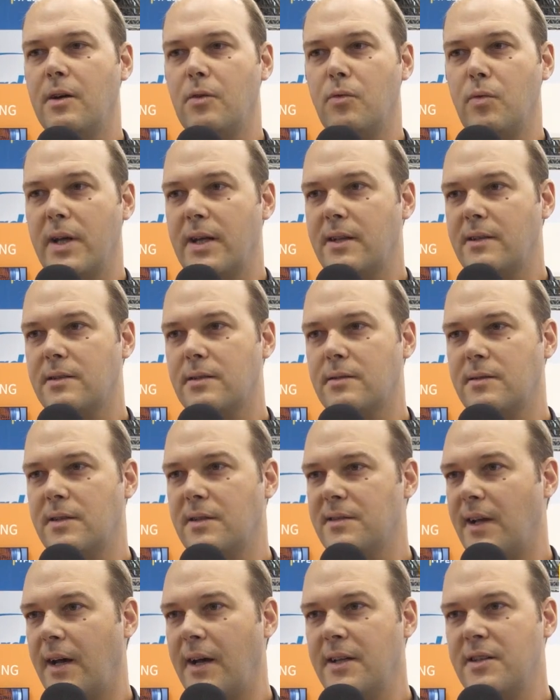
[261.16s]
We had
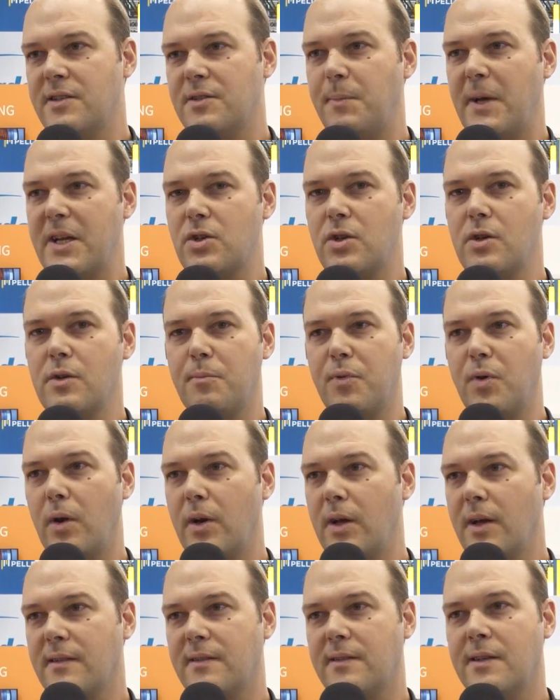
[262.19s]
designed special
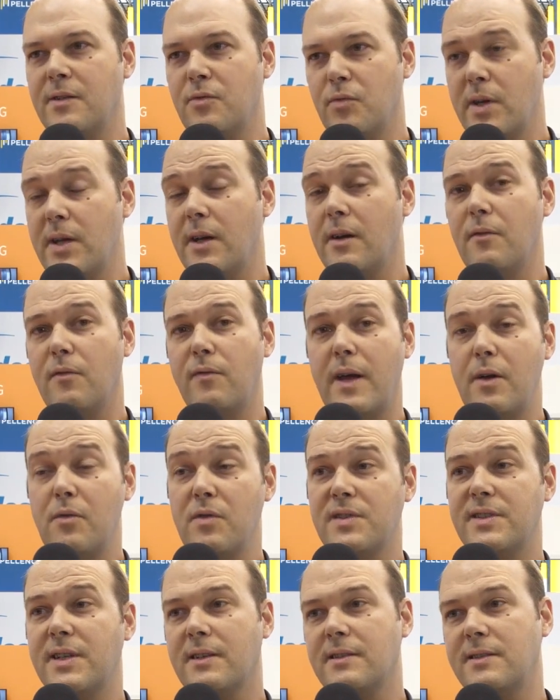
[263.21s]
products, and we are
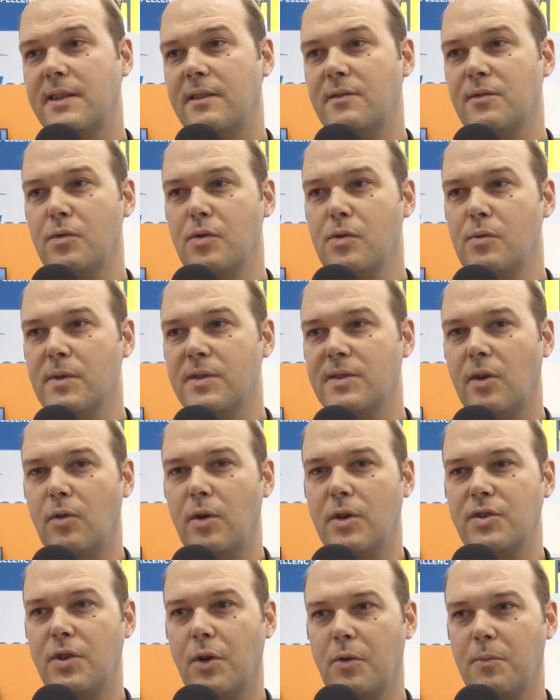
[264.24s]
very successful with
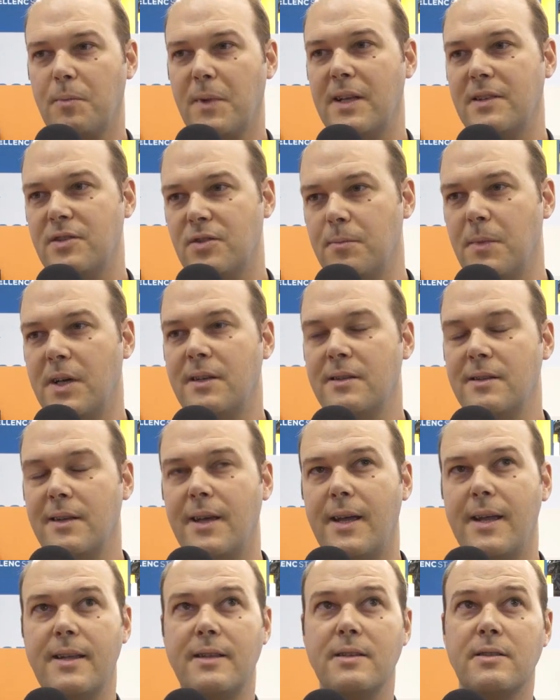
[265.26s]
our top customer,
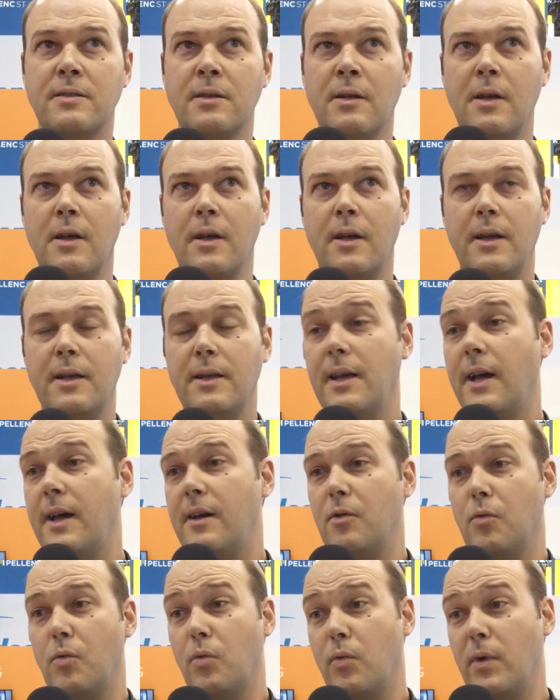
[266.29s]
and
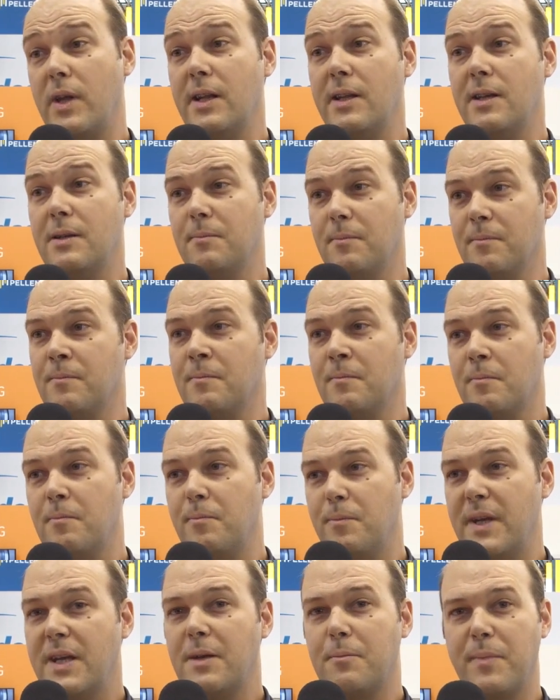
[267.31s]
really
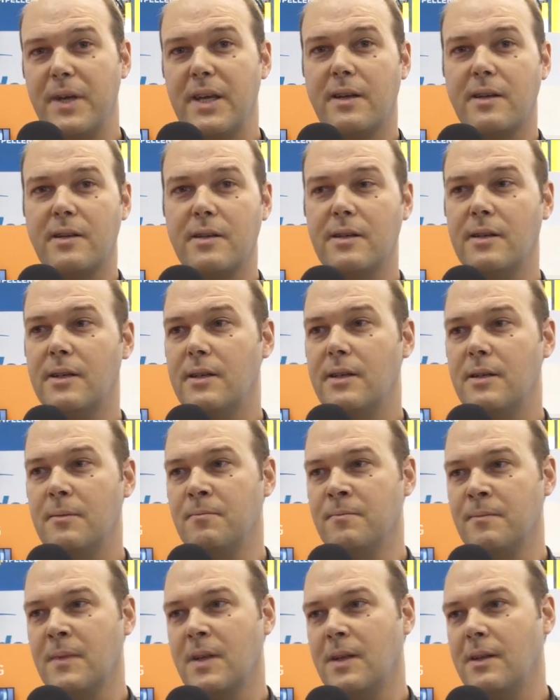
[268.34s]
big
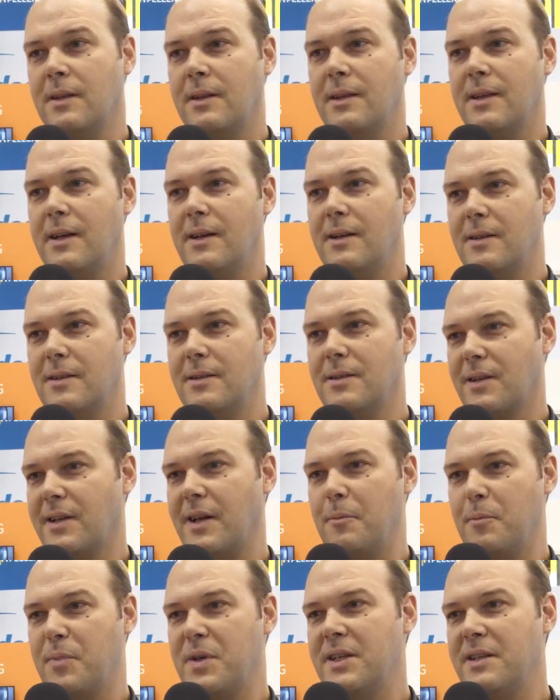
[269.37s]

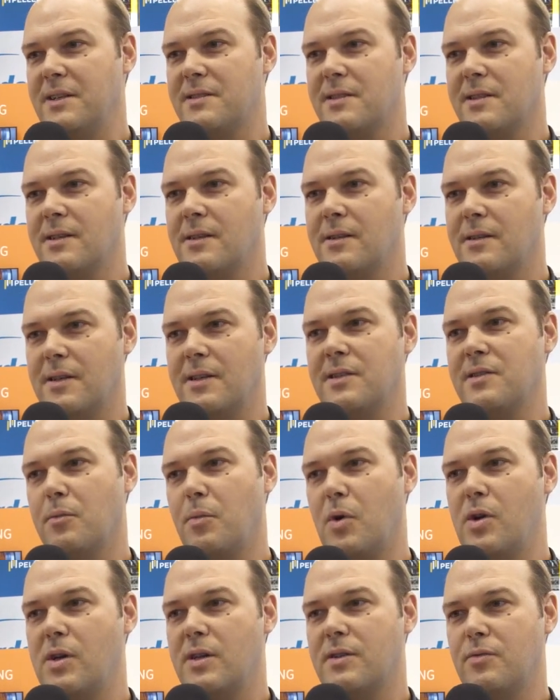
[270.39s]
companies in the
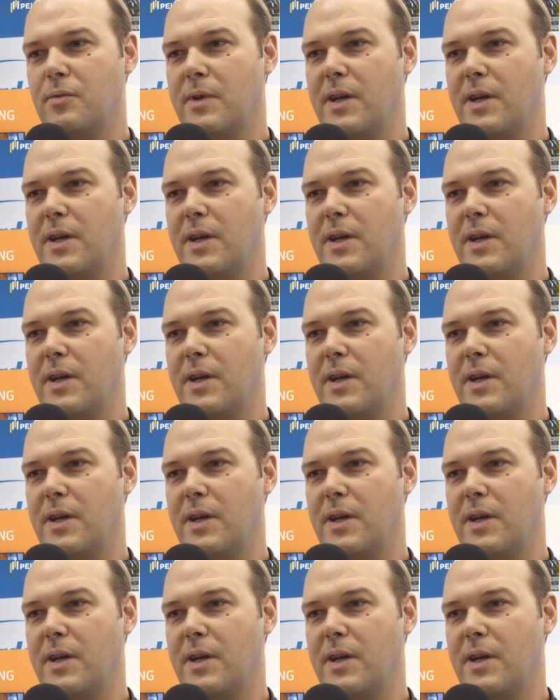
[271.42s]
world.